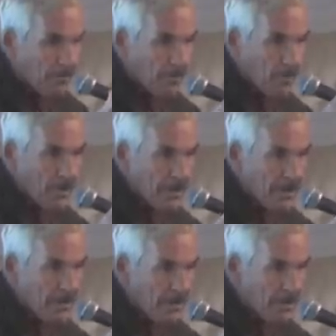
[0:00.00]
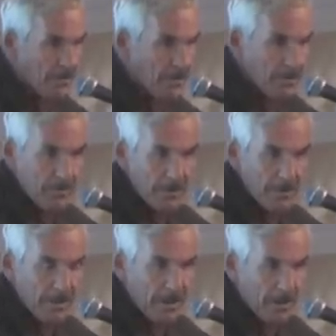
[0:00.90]
from one side of the pyramid
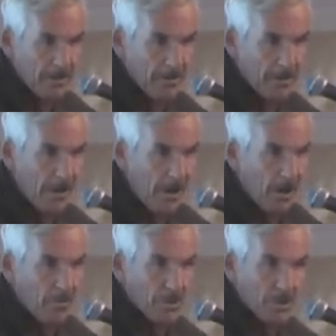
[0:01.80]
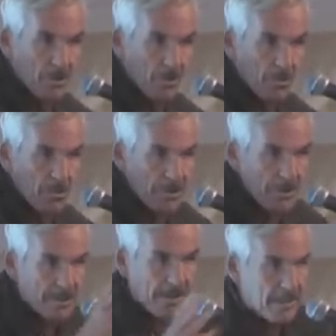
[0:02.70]
to the other, which
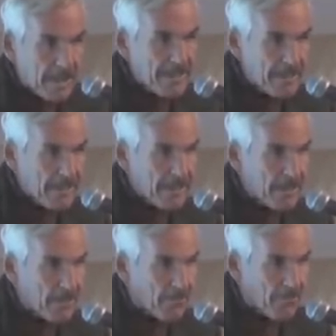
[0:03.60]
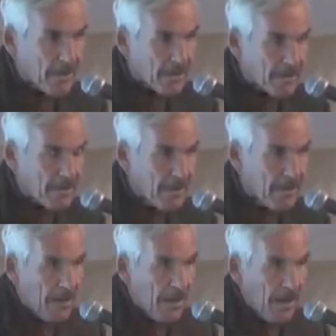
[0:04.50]
causes a lightning effect.
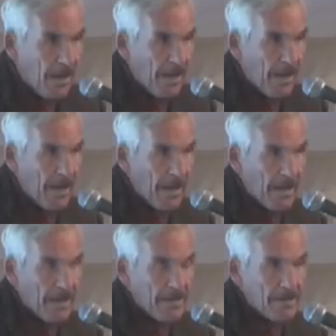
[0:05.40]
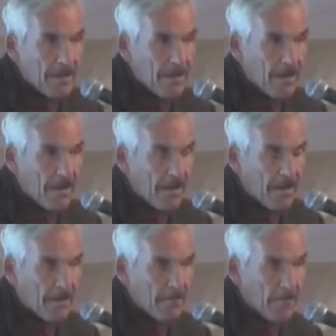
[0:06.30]
And
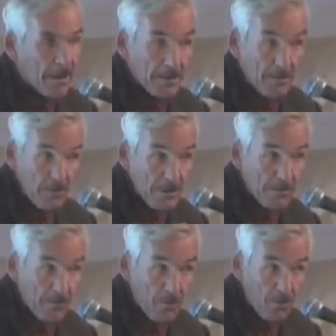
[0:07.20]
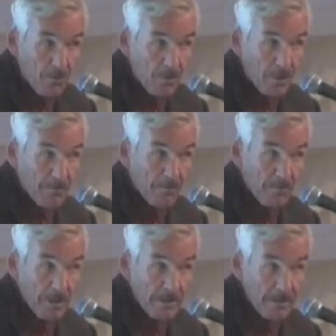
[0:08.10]
uh, I saw this photograph
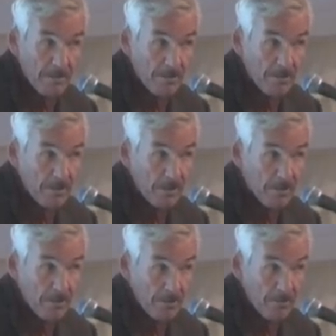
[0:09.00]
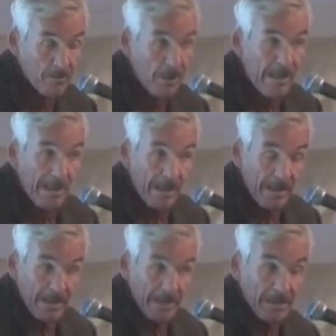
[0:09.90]
from 1932,
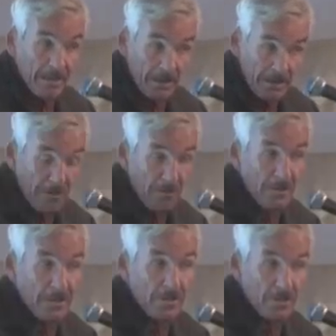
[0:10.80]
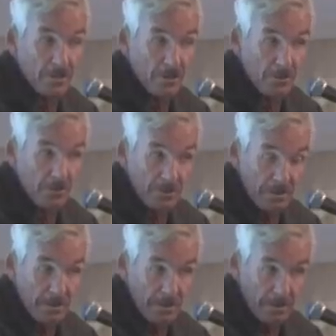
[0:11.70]
and it clearly
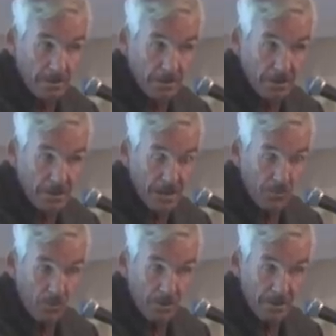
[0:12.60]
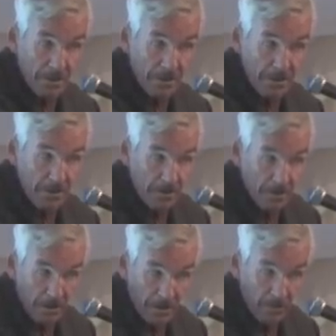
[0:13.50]
shows the one side
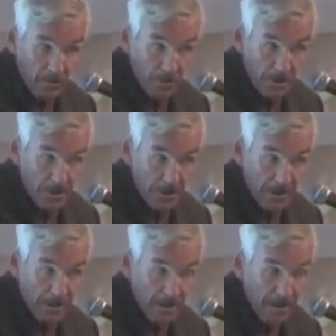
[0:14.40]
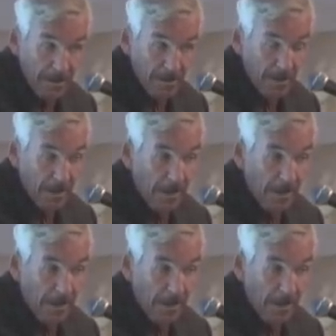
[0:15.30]
dark and one side light,